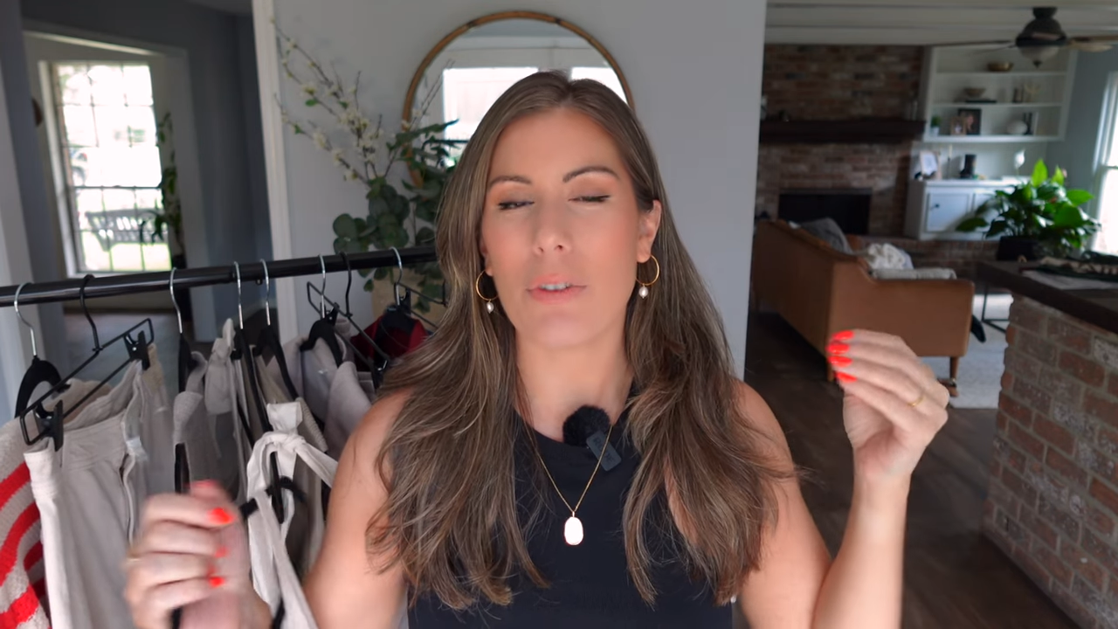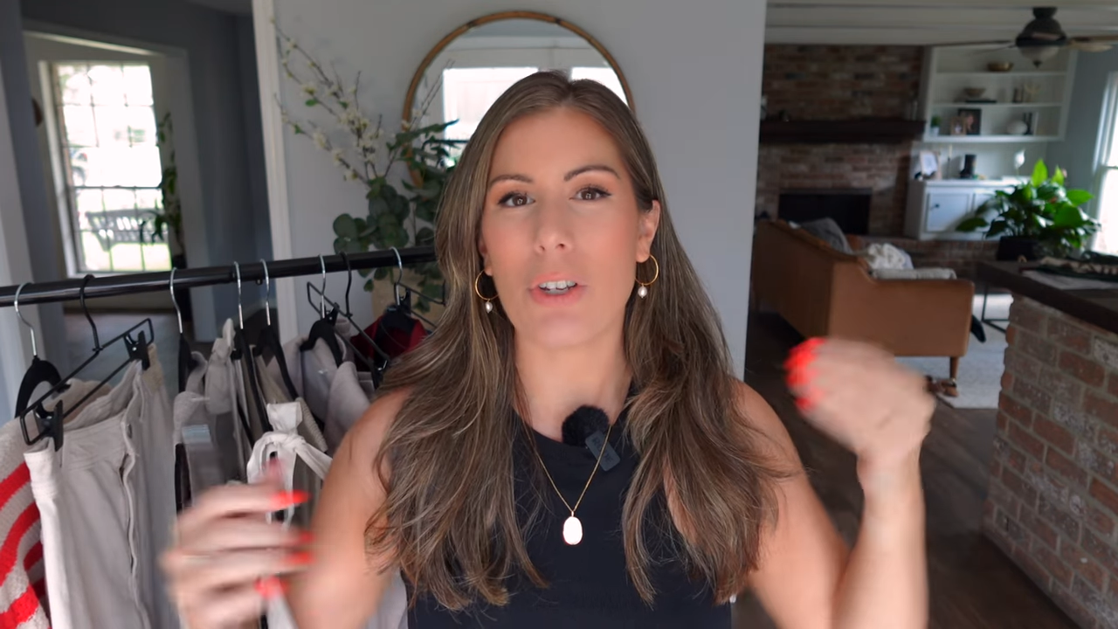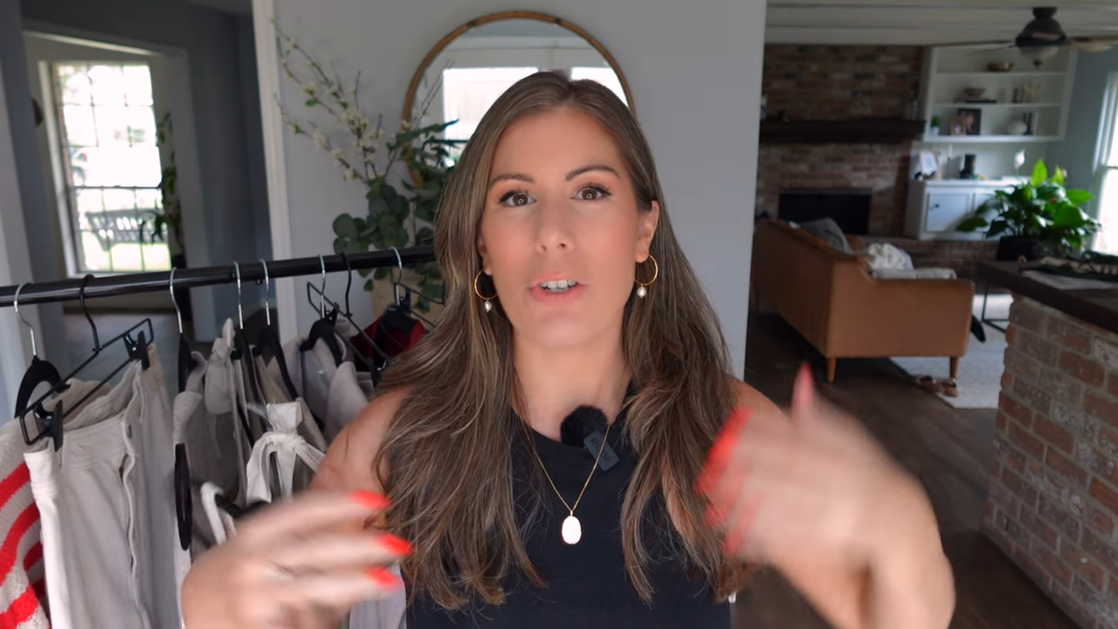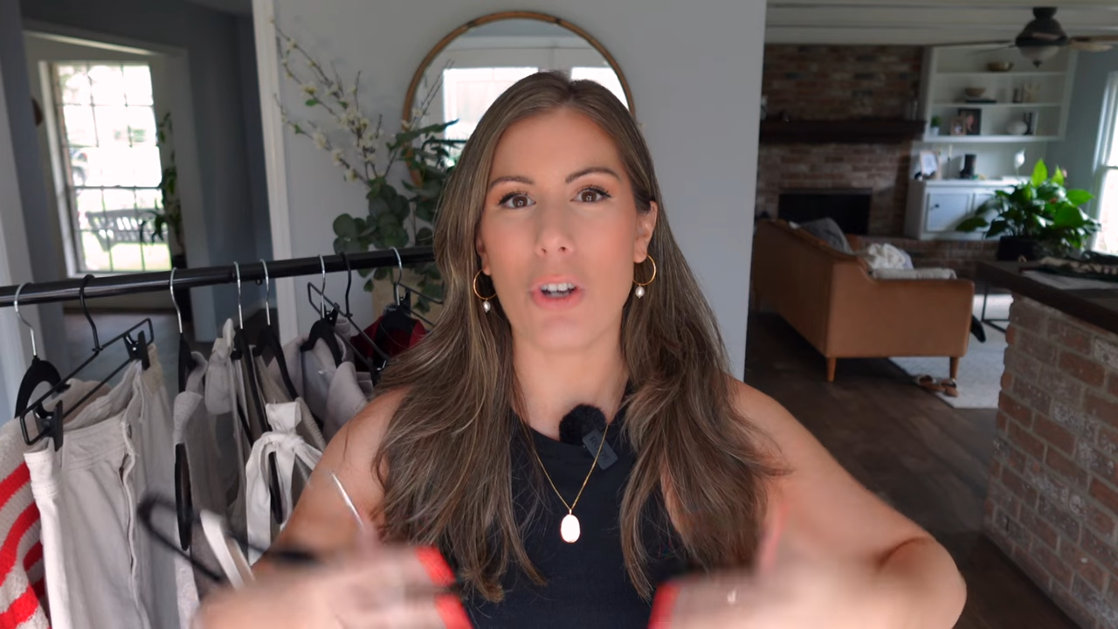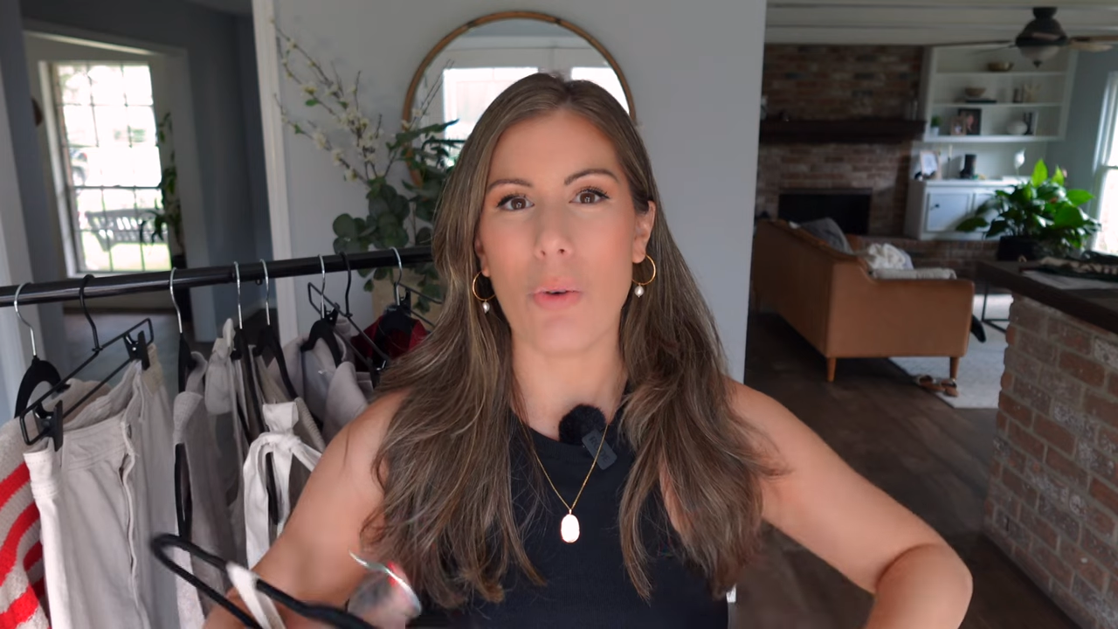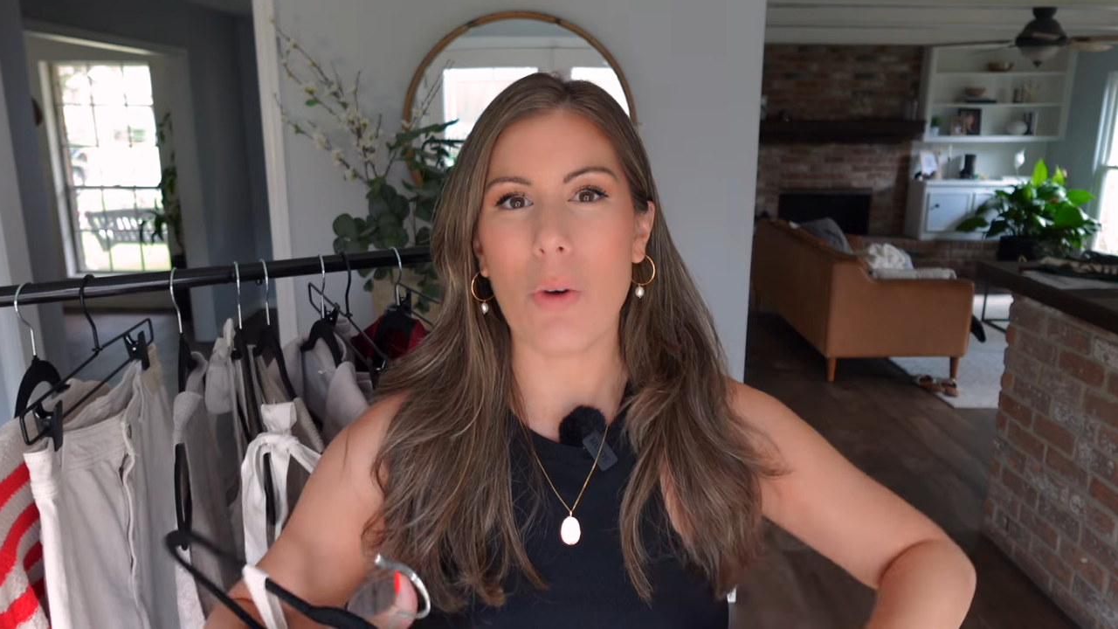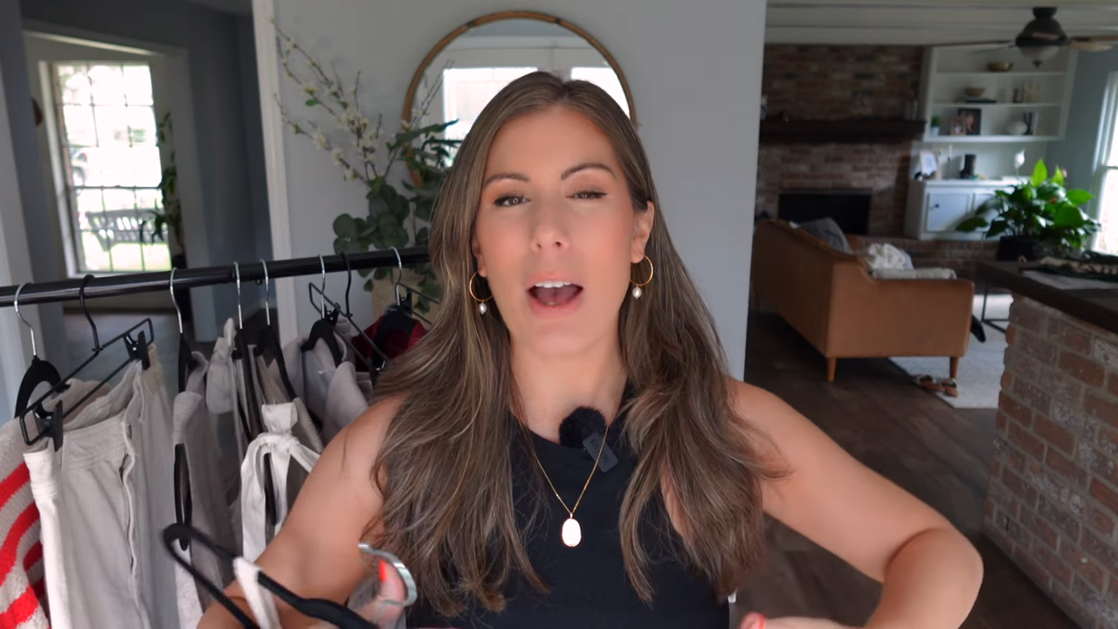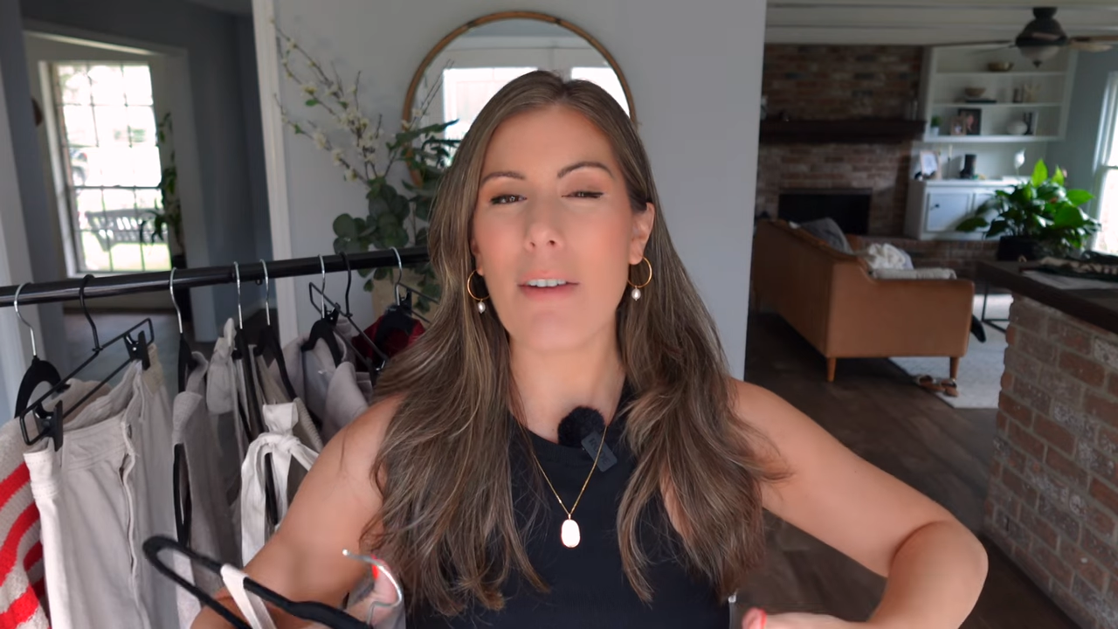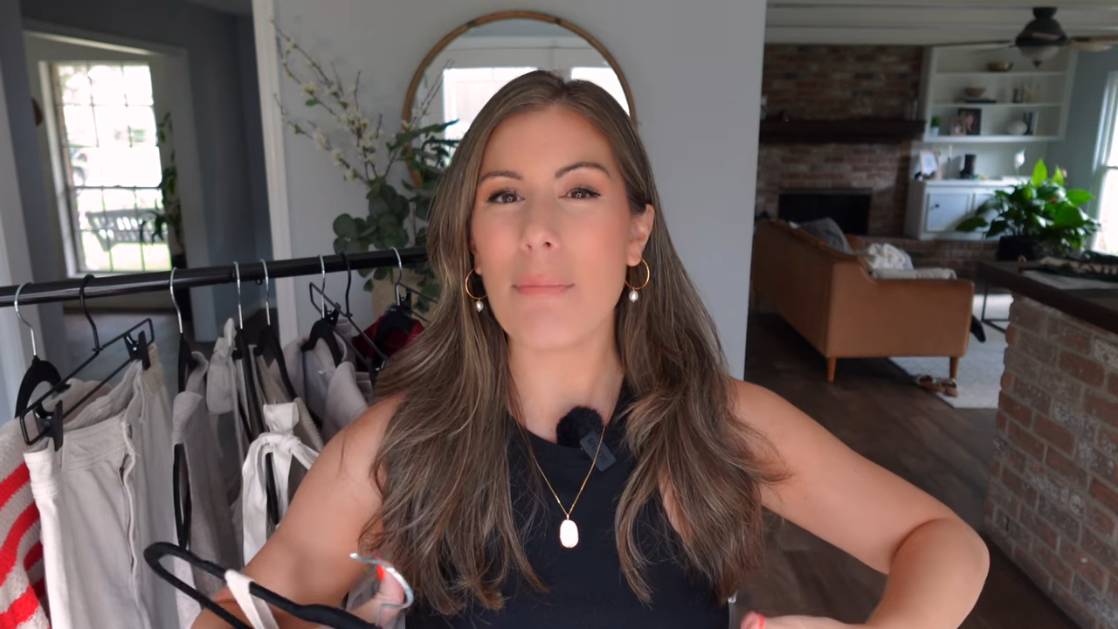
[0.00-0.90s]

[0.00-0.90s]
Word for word: you don't have